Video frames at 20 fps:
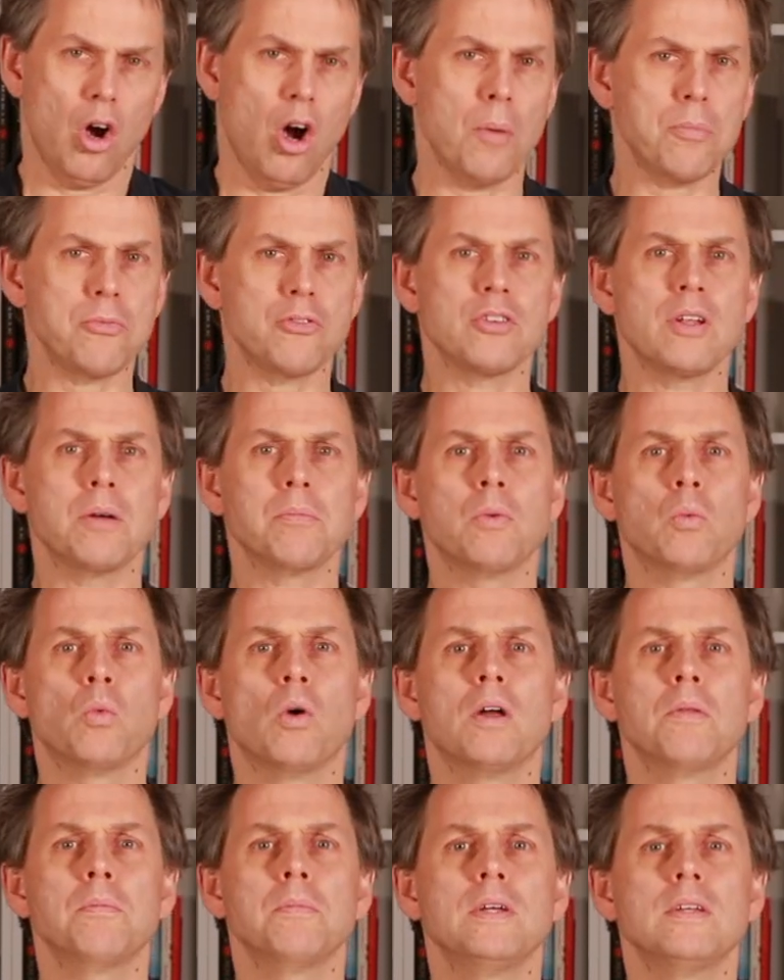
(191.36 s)
Option number
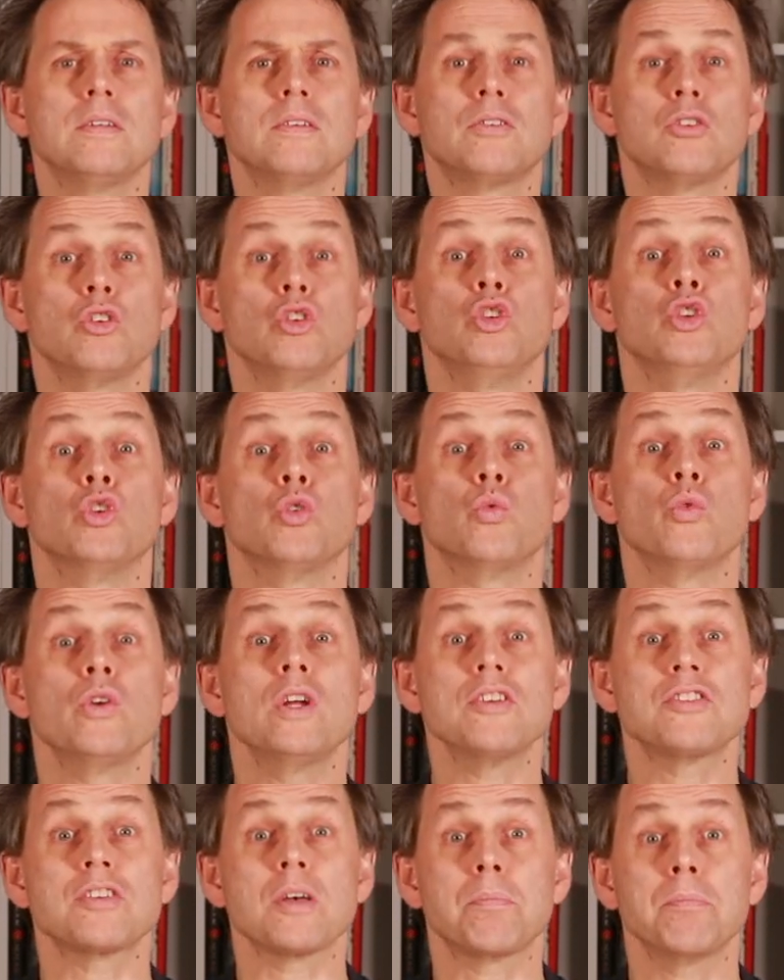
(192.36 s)
one means you
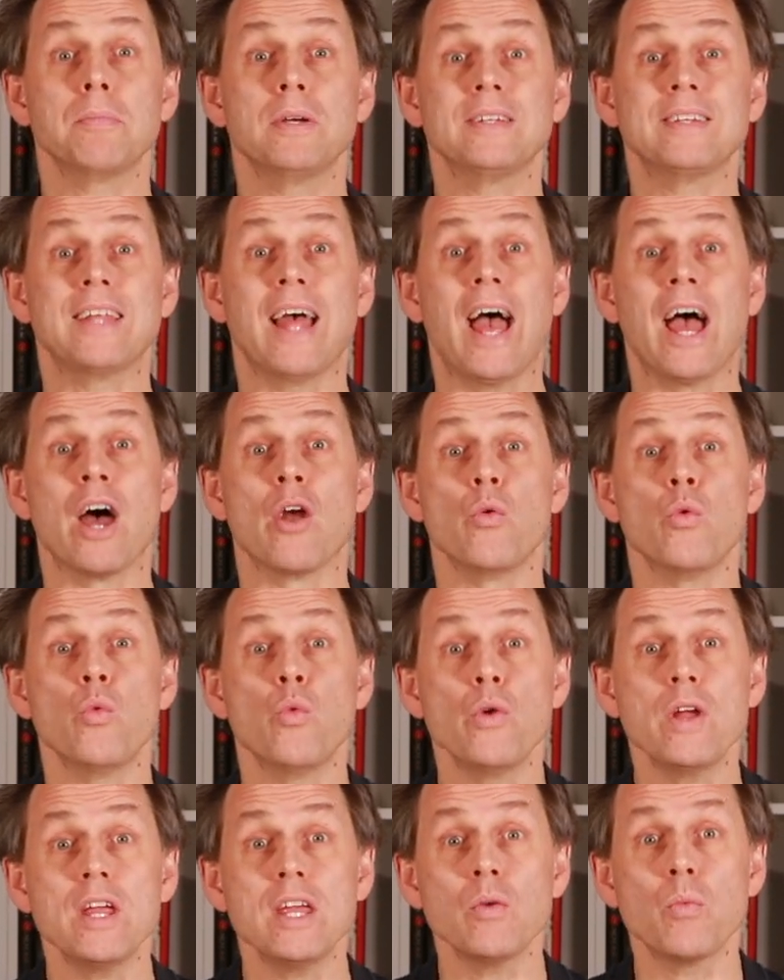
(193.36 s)
resubmit a
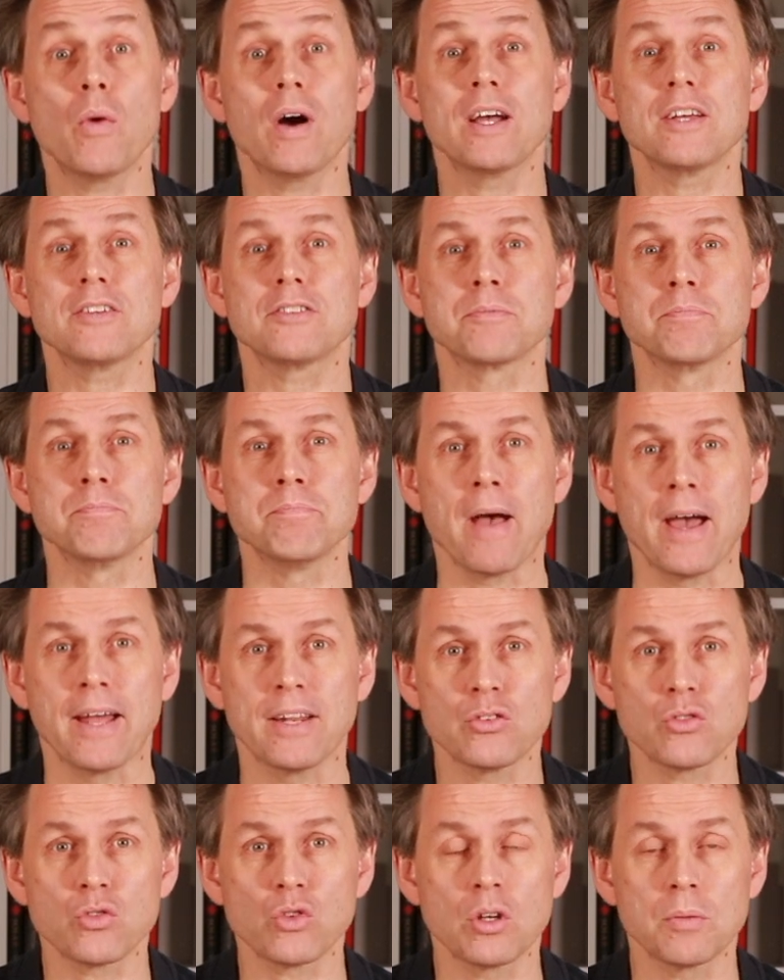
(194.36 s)
revised
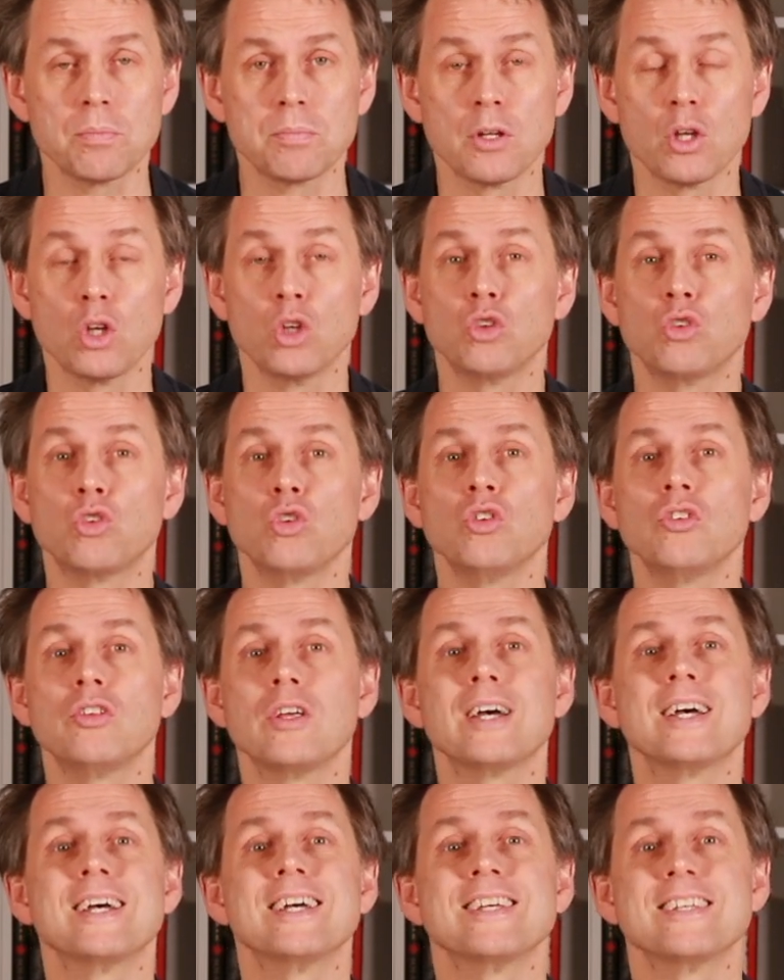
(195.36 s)
manuscript to
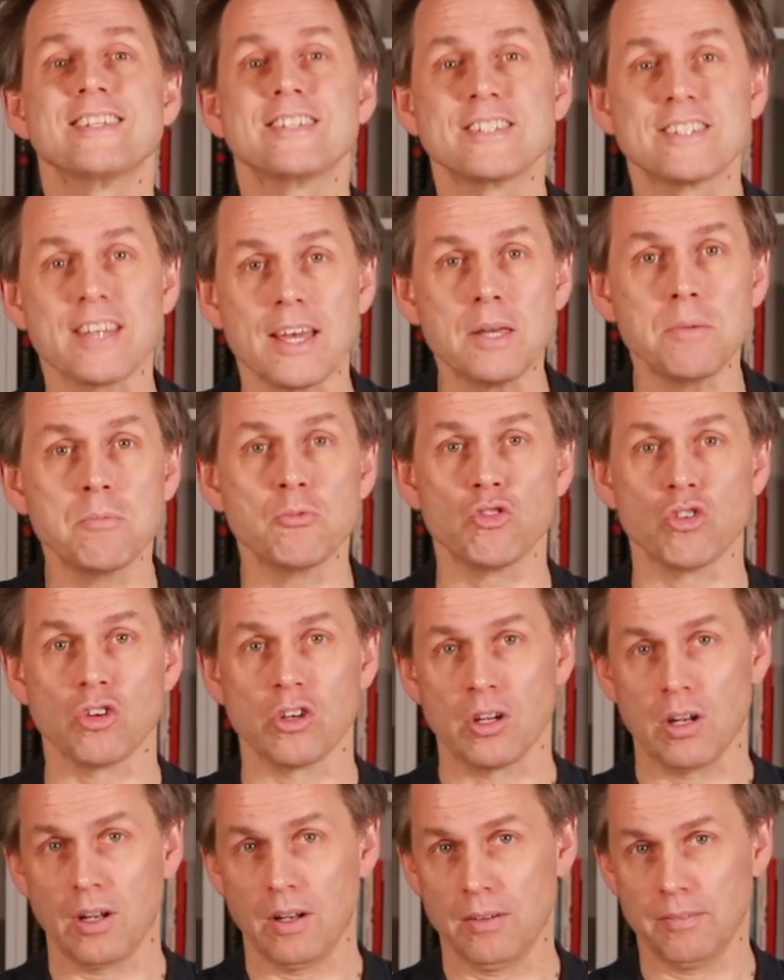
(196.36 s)
the same
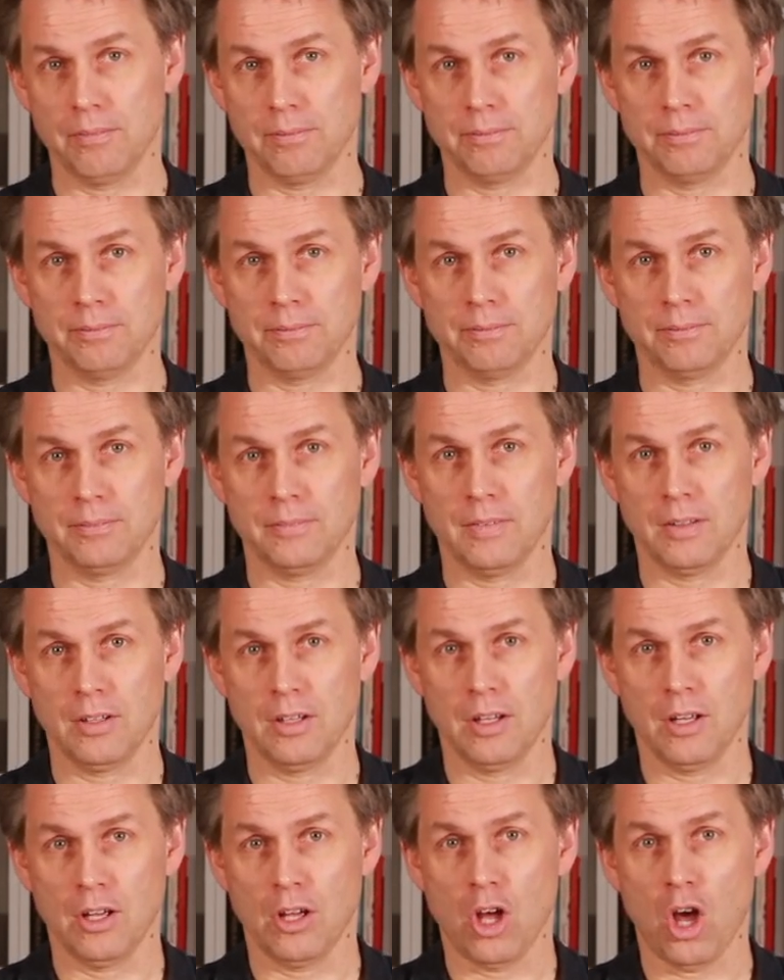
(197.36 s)
journal.
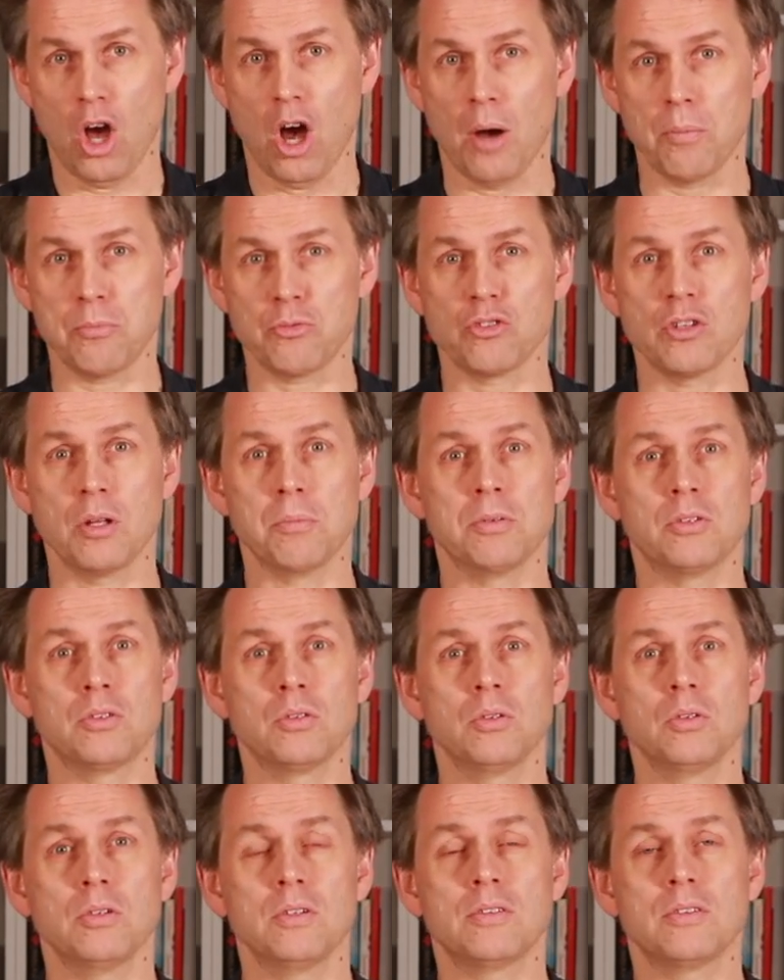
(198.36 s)
Option number
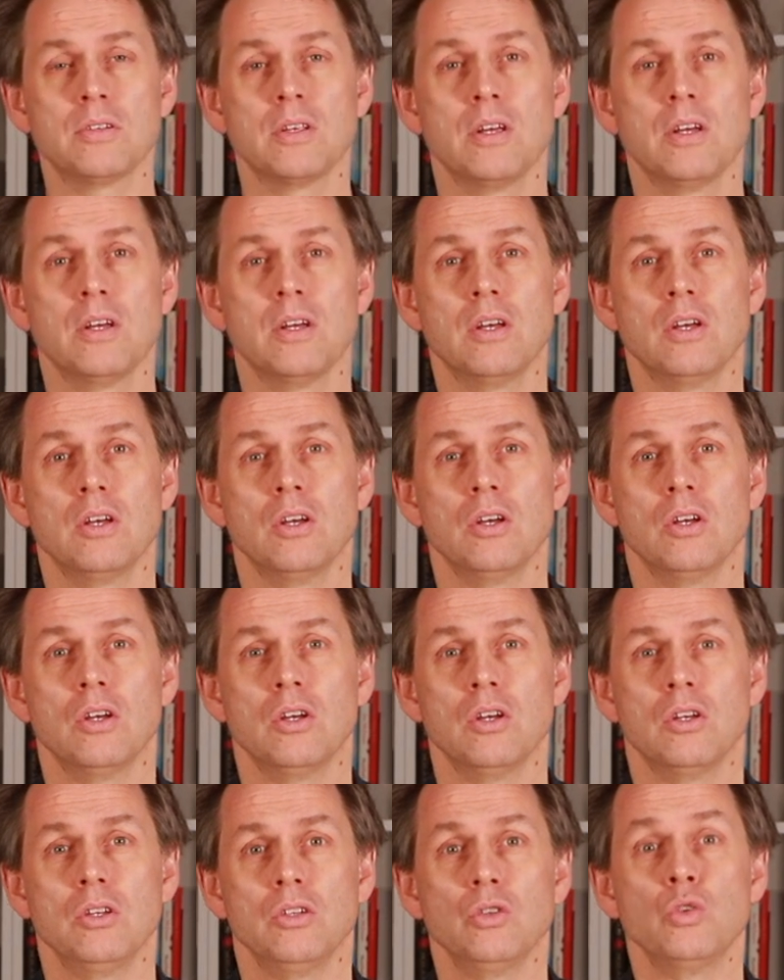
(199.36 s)
two is
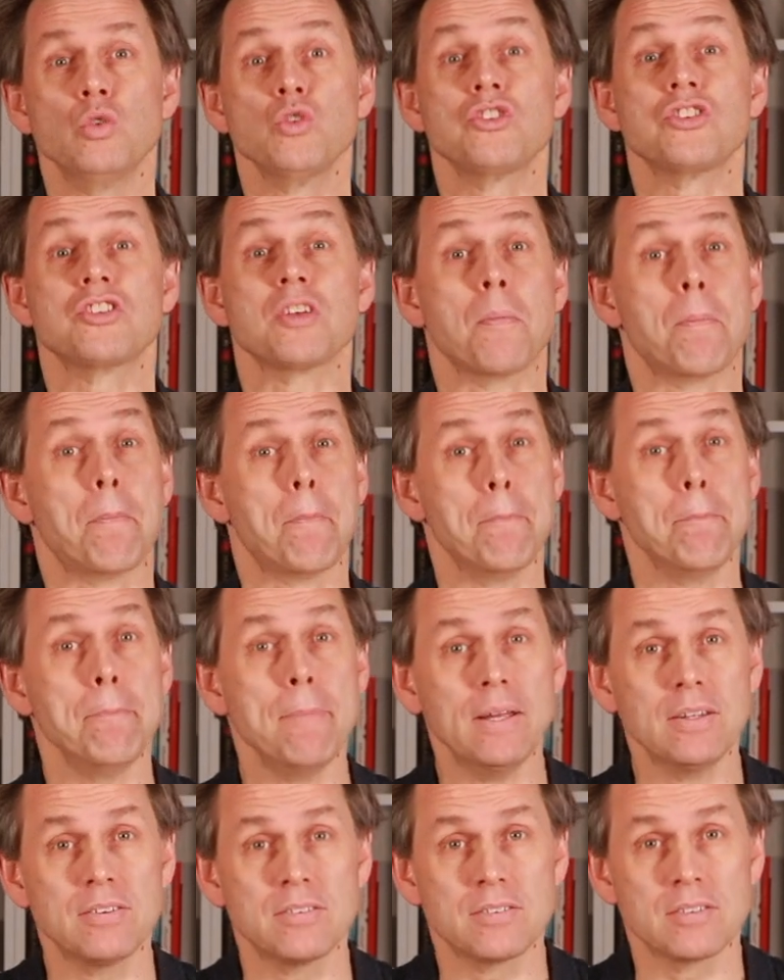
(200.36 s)
you
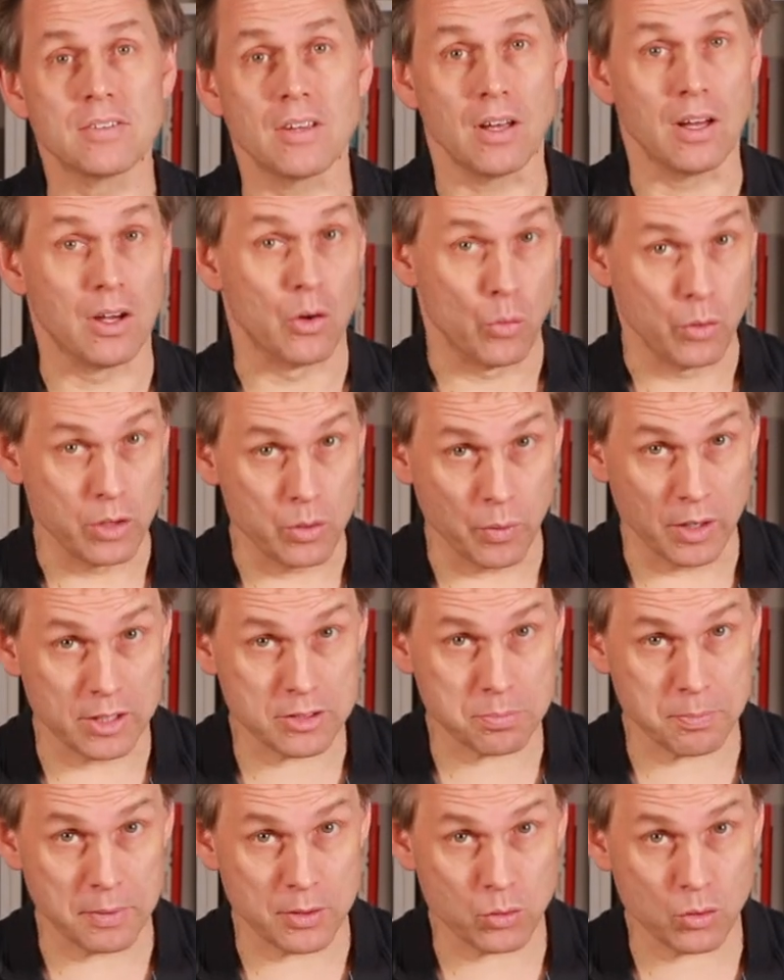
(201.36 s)
submit a
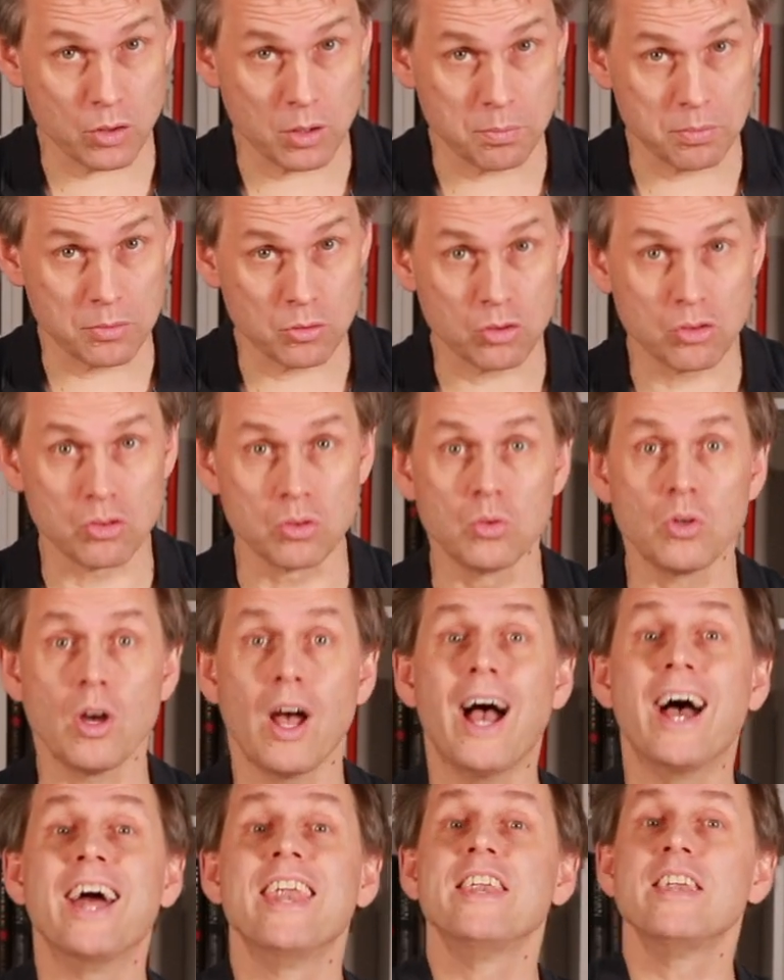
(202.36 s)
revised manuscript to
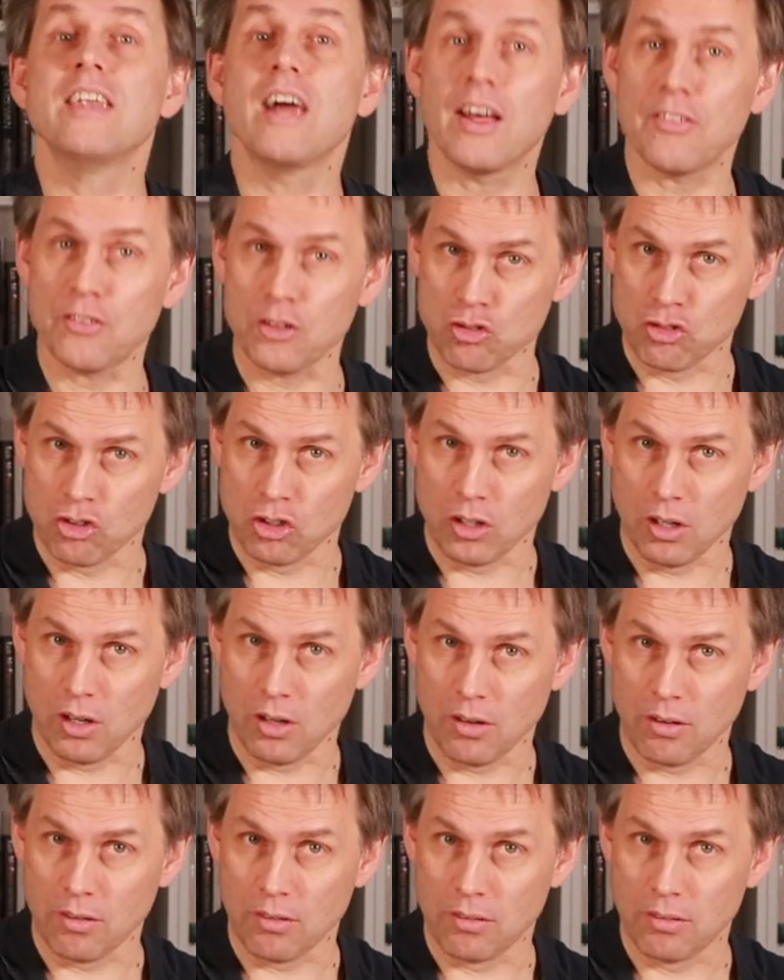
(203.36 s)
another journal.